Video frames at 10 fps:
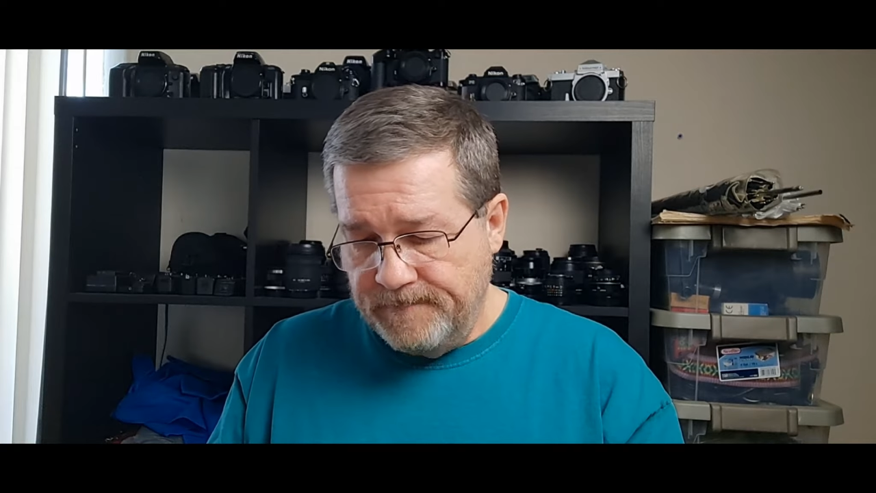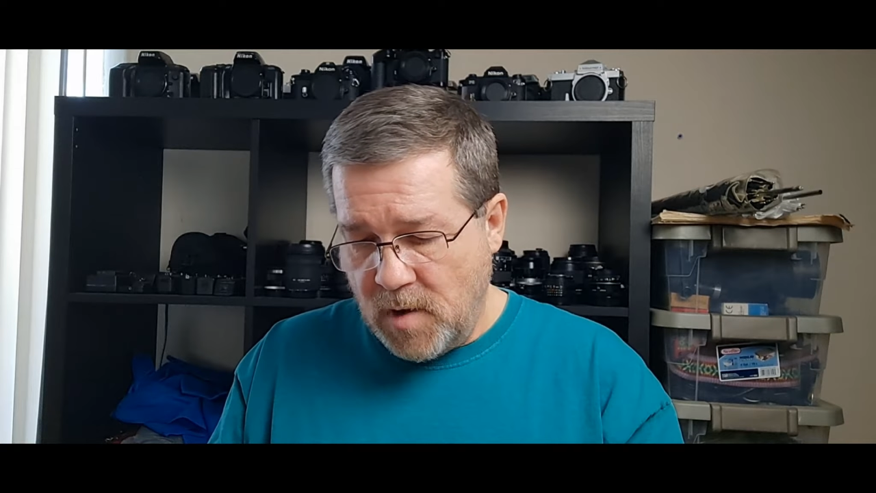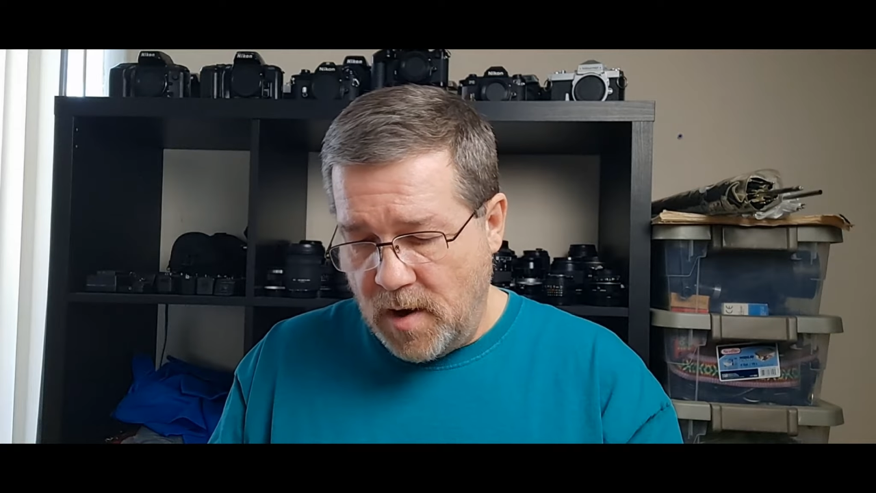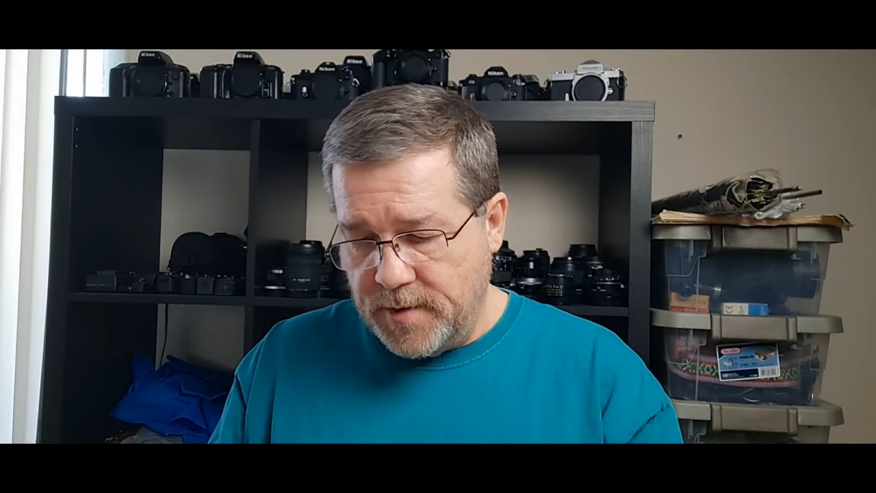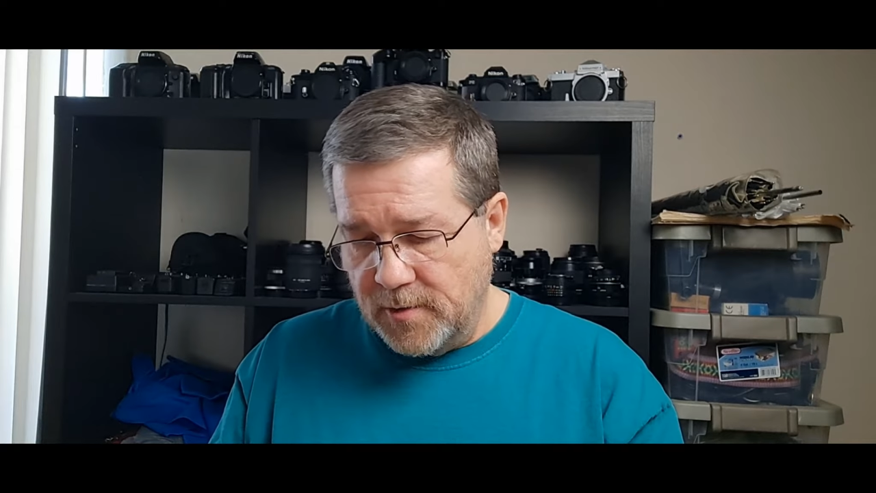
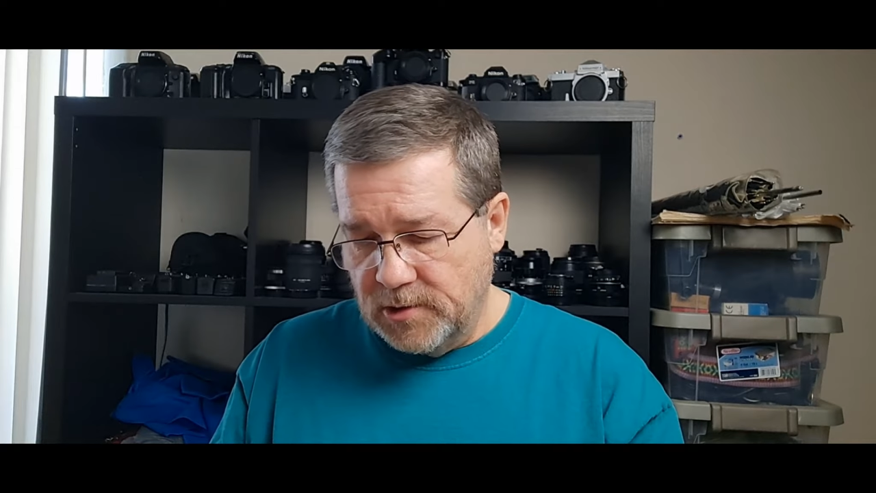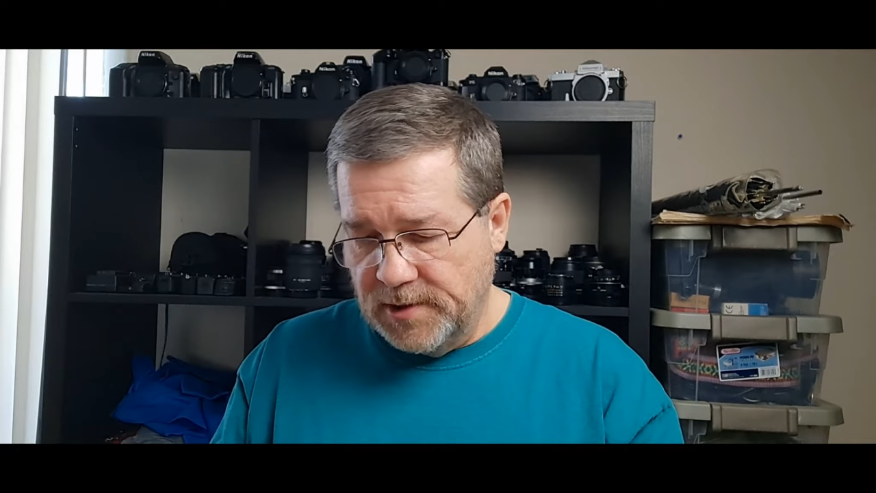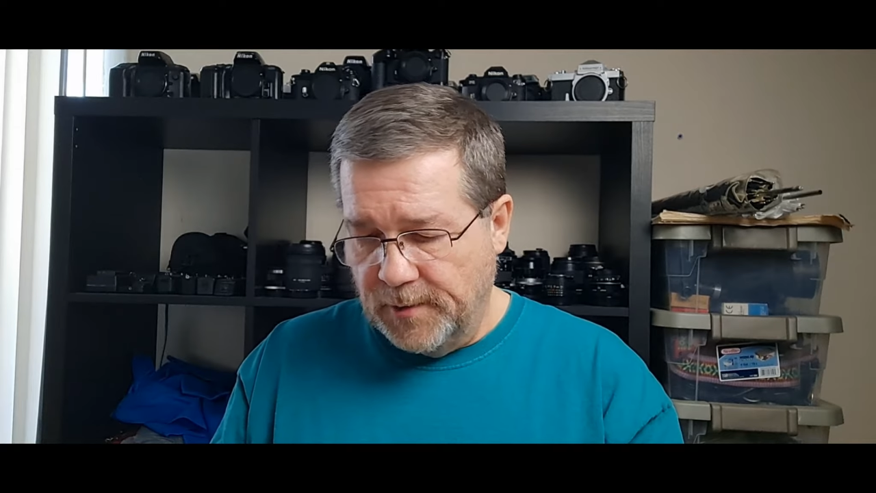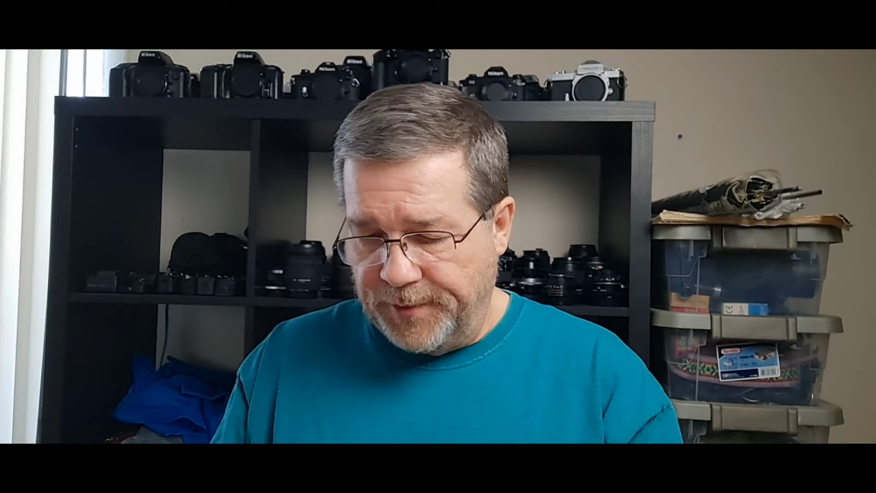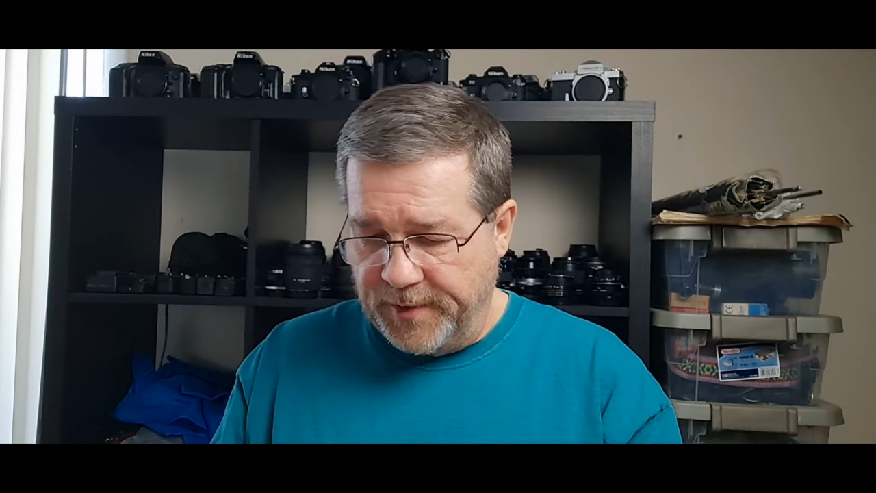Another
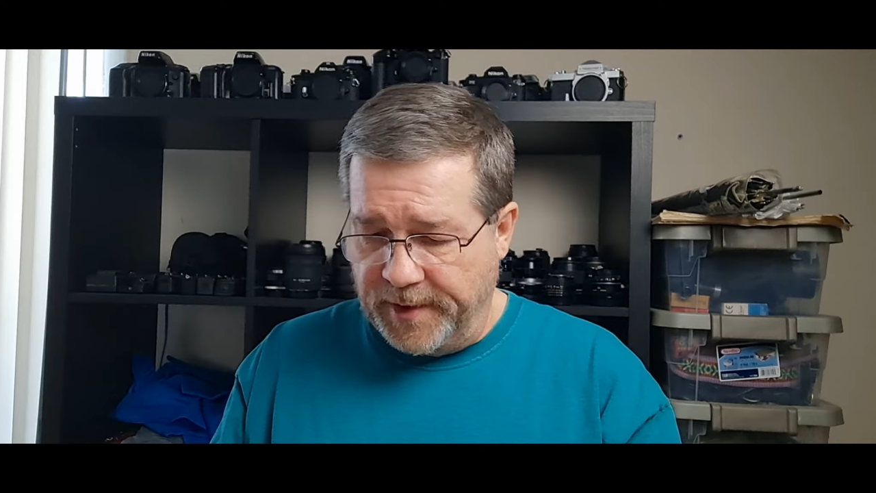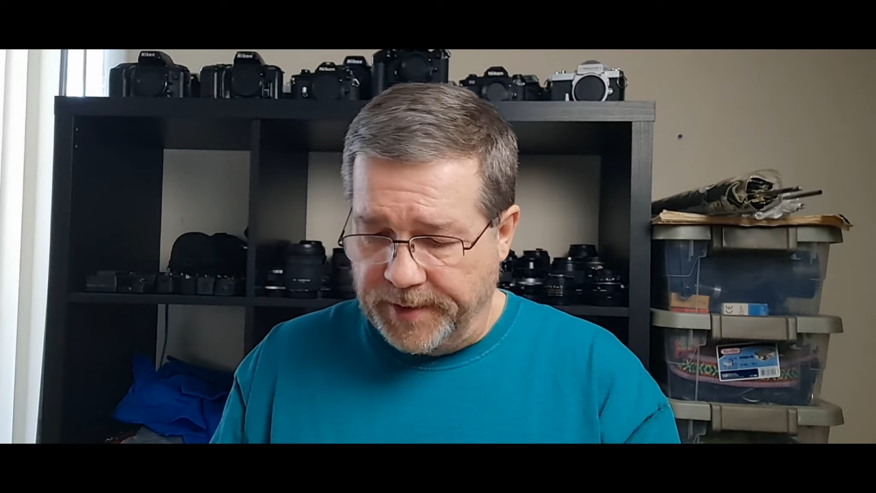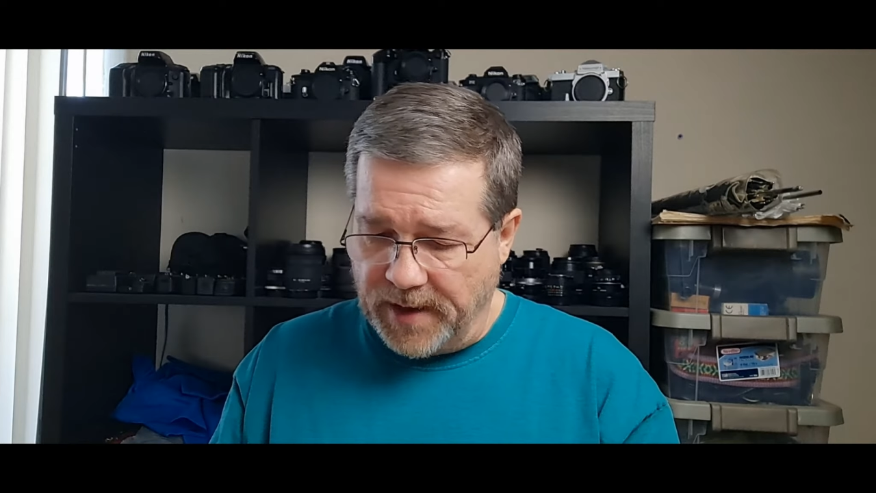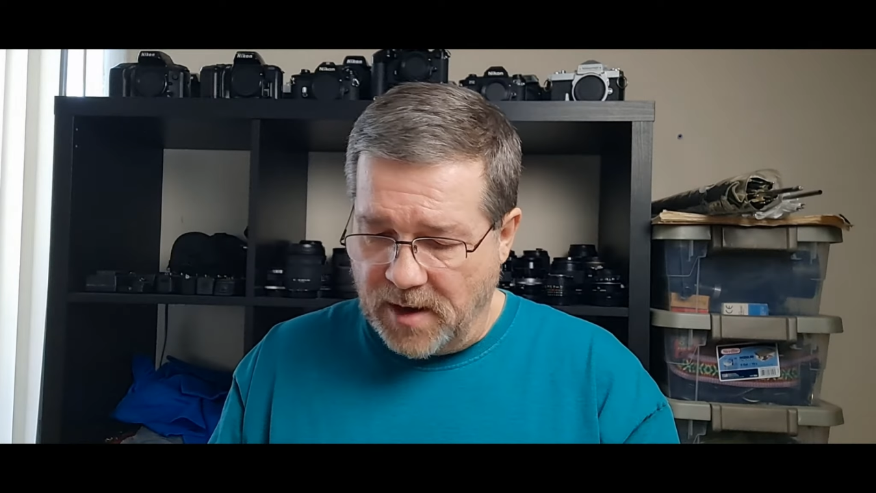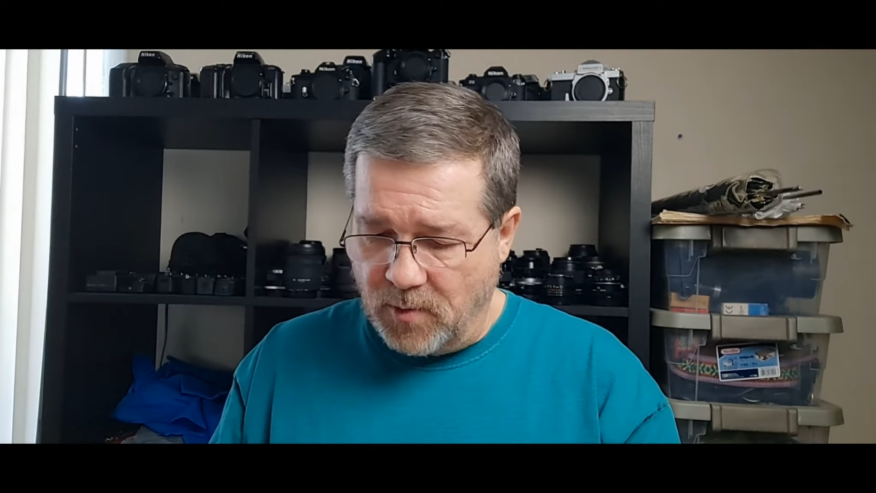little
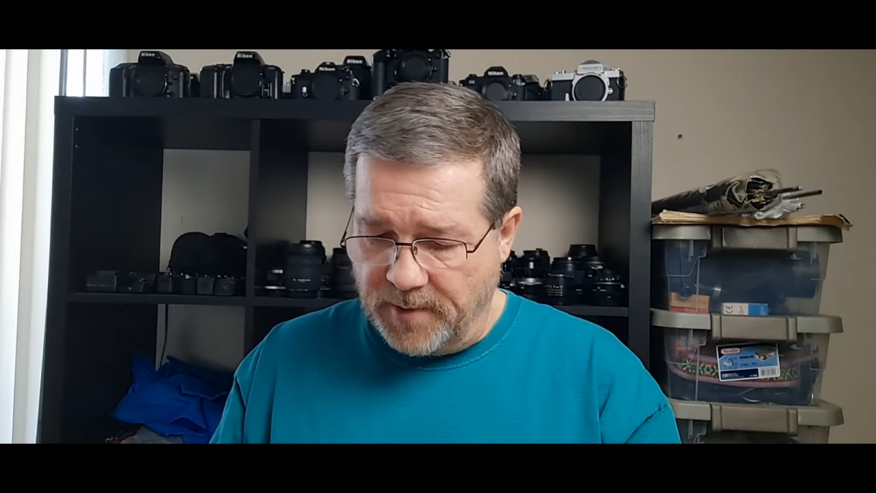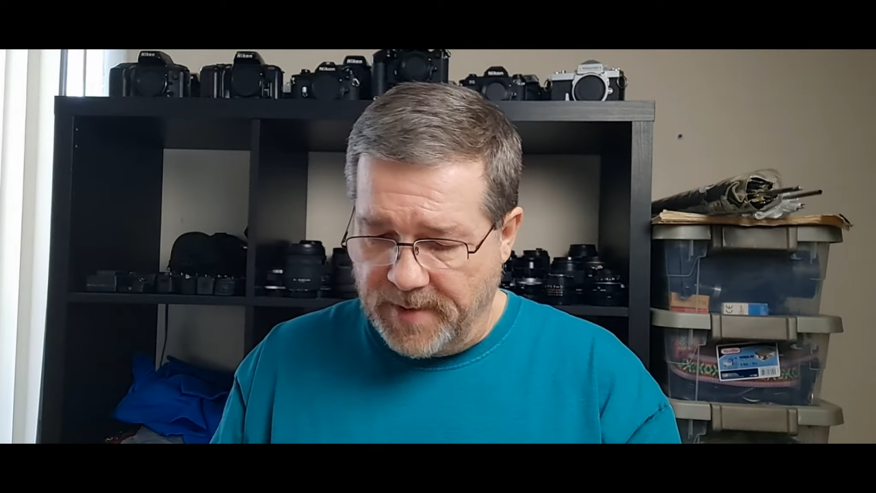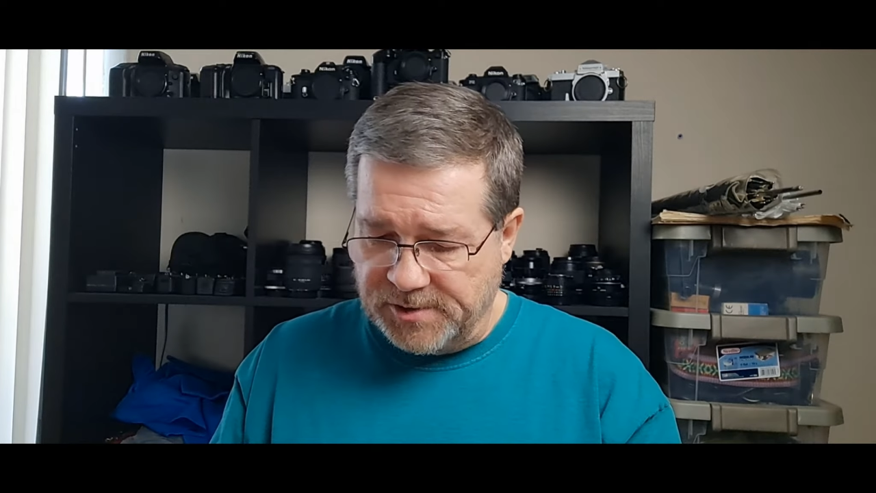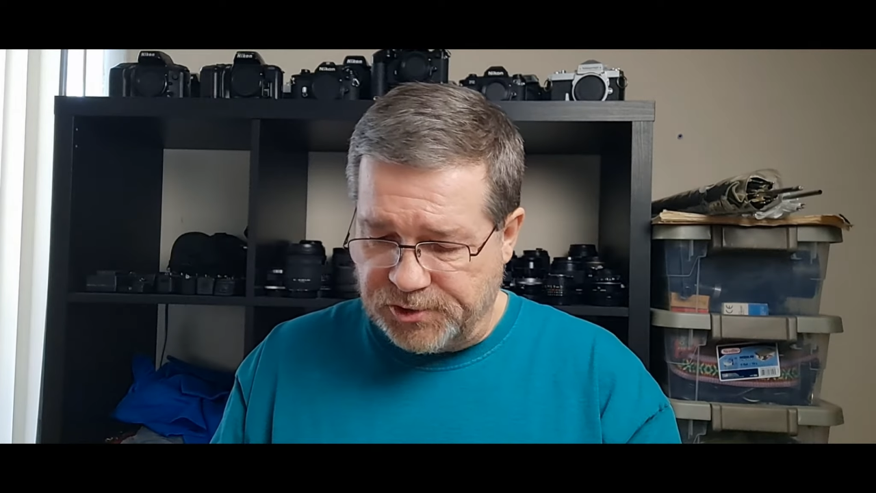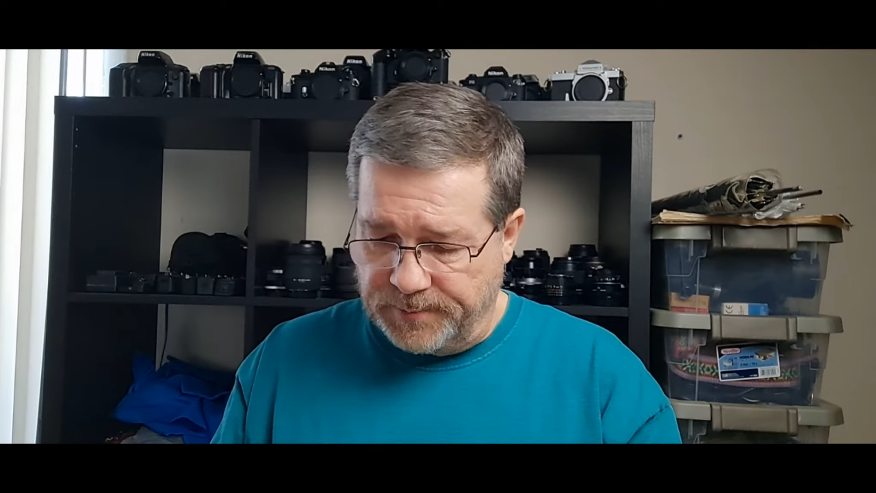thing I want to
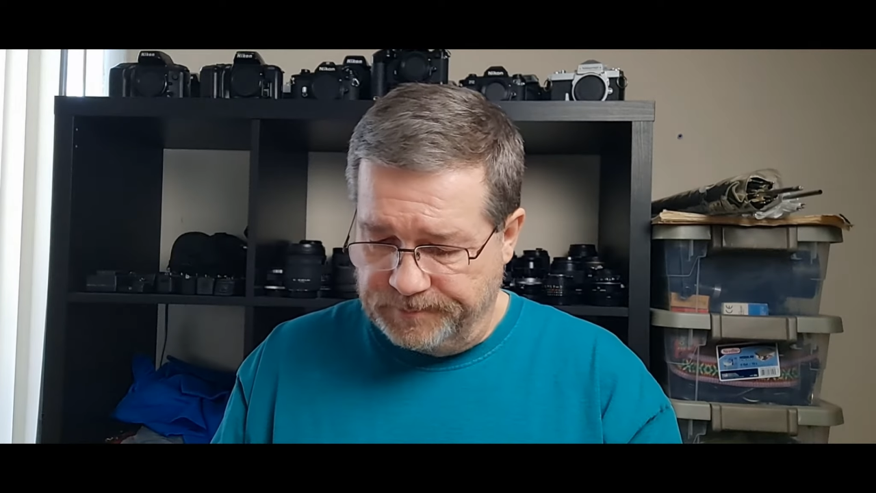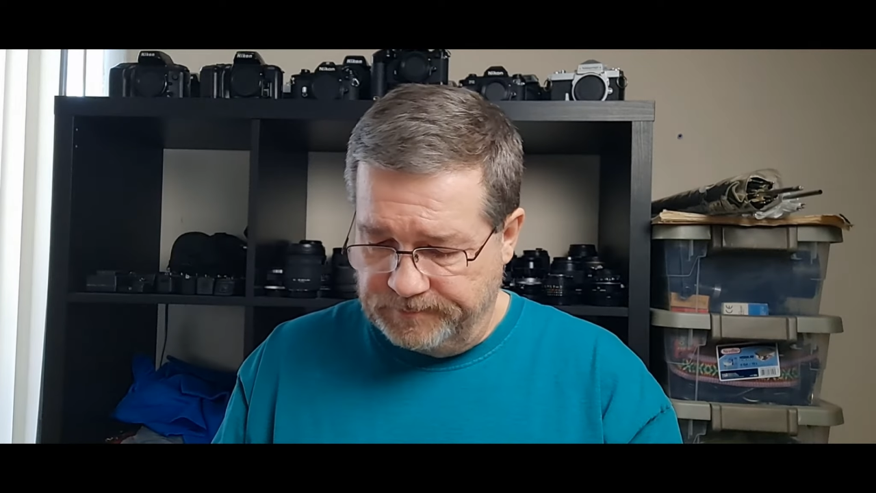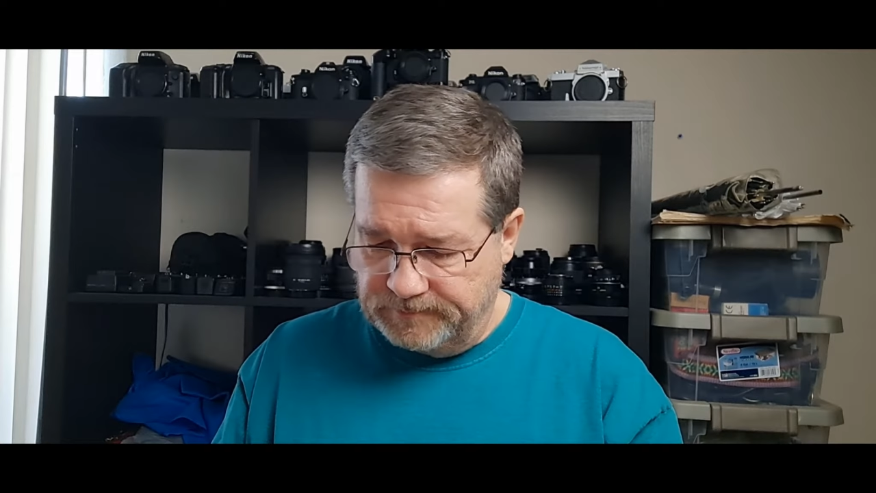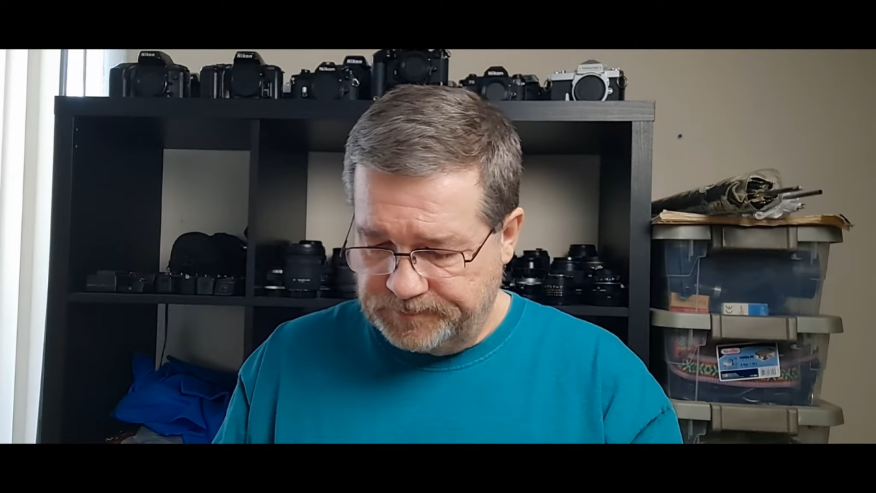mention